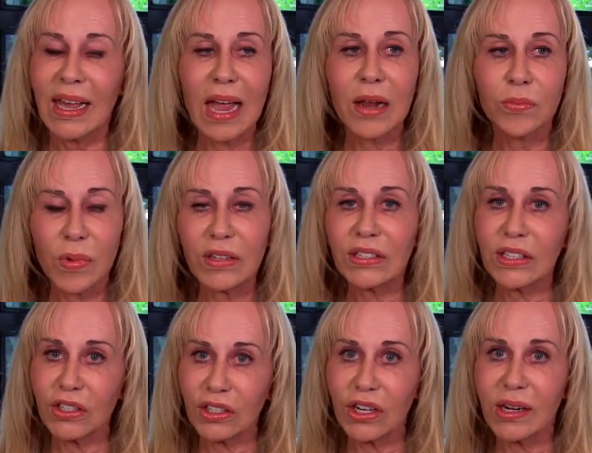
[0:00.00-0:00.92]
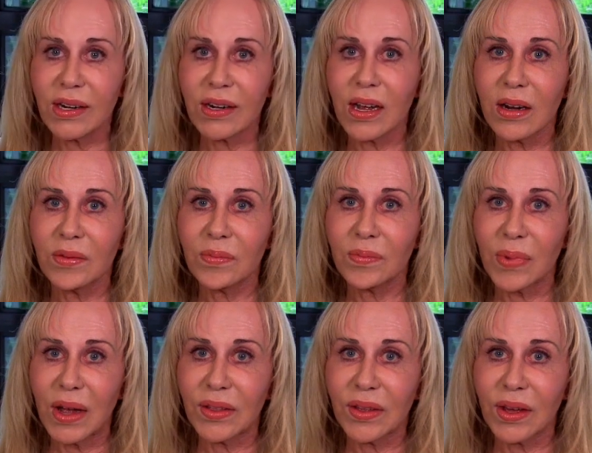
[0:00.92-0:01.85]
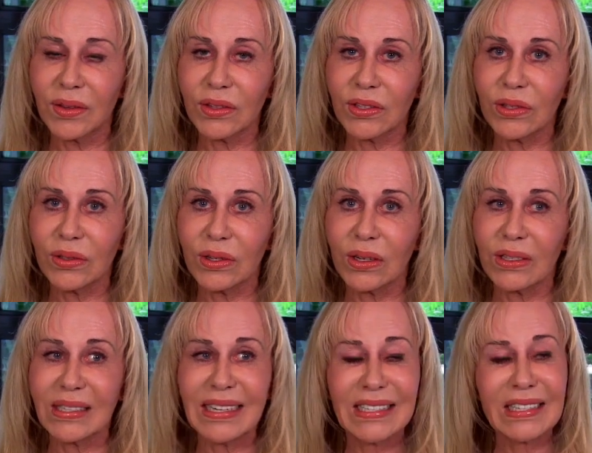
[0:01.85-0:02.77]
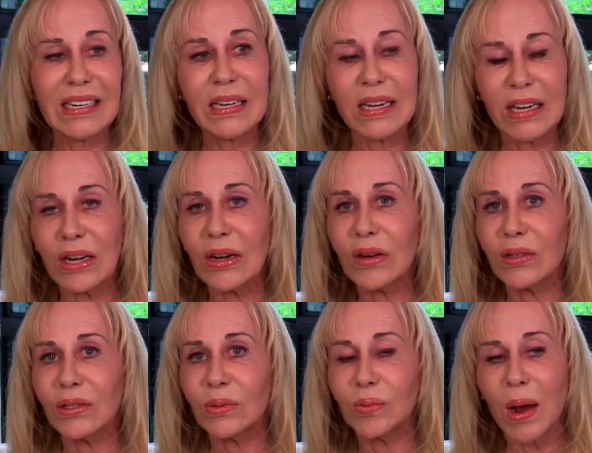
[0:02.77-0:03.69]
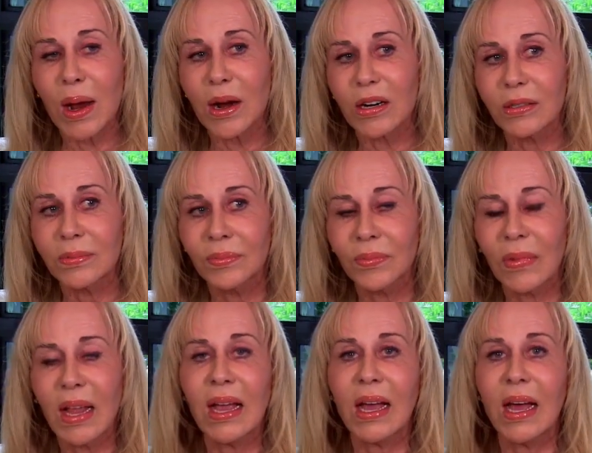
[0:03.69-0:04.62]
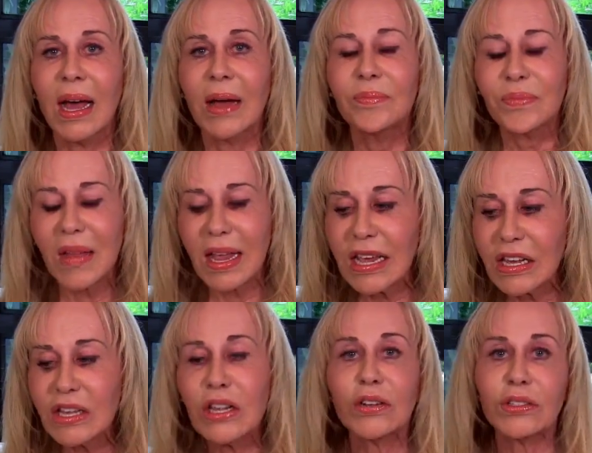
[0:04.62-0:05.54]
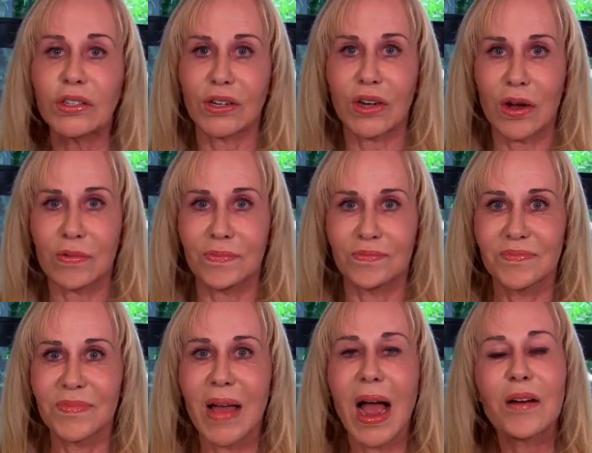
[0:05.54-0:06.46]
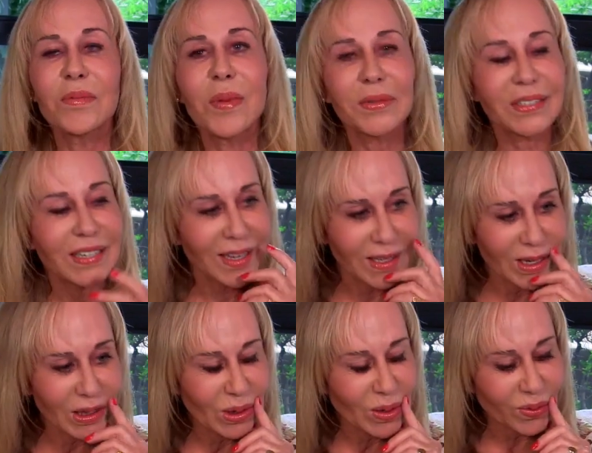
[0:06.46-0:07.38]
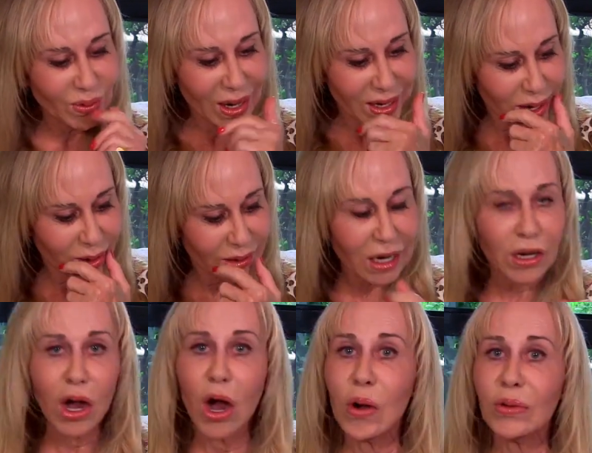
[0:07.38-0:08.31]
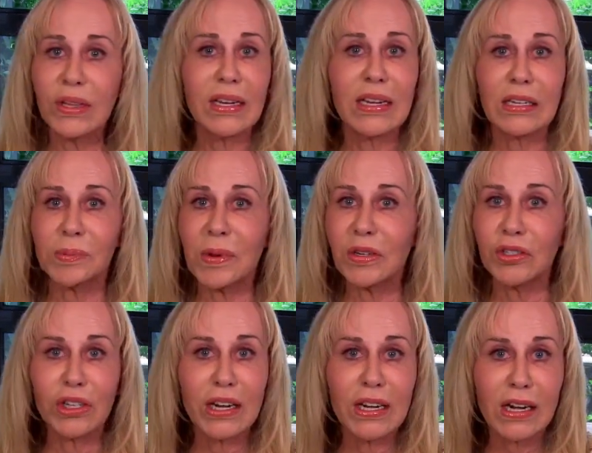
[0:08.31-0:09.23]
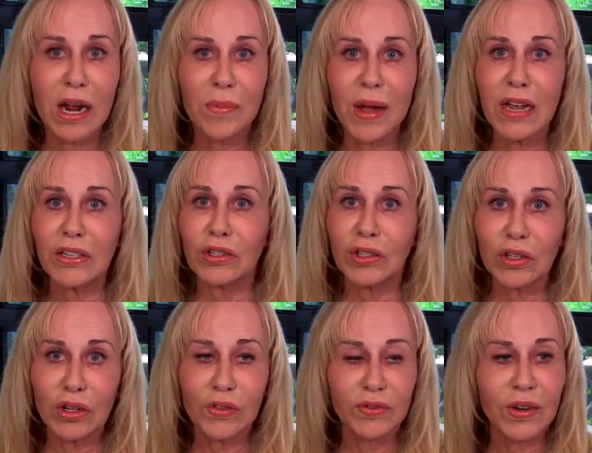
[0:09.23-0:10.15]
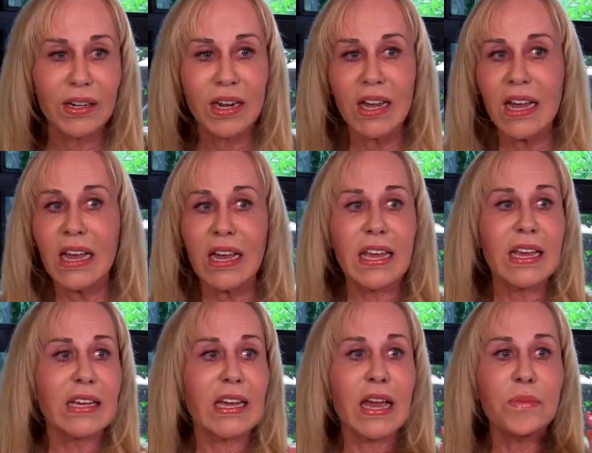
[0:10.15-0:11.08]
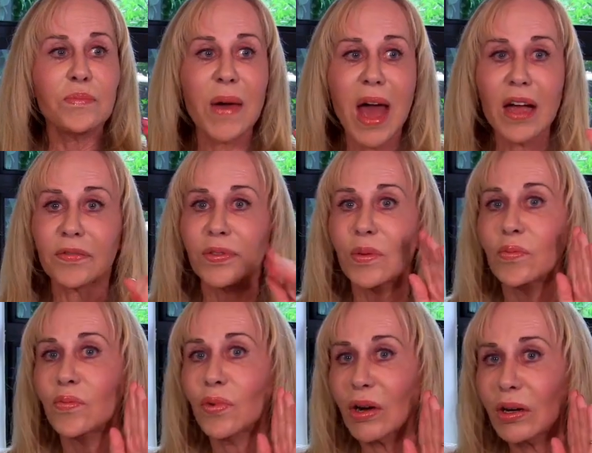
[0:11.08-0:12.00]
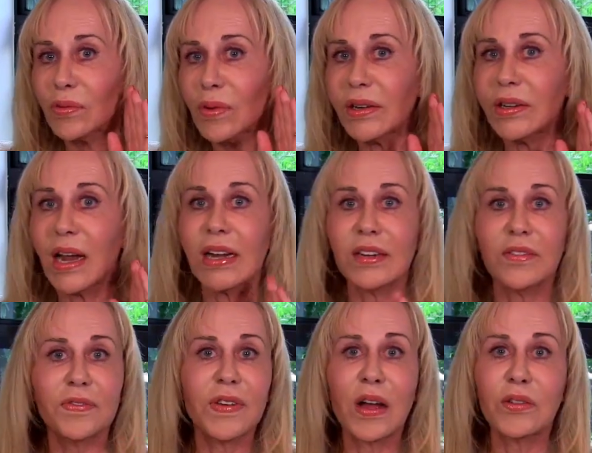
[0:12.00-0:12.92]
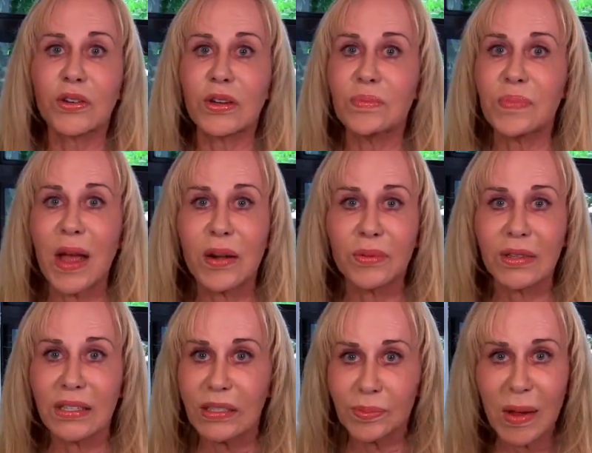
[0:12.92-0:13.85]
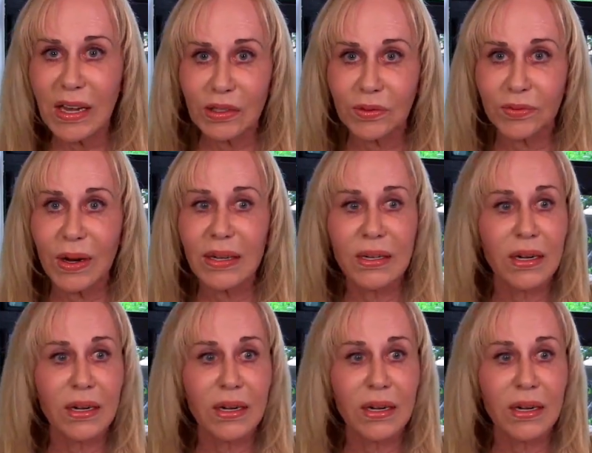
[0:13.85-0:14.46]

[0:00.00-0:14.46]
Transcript: And was he cheated on by the other two girls? See, here's where years ago, I remember telling this to a friend. I was like, oh, he's been cheated on by his girlfriend. He came back from work one night and found her in bed with his best friend.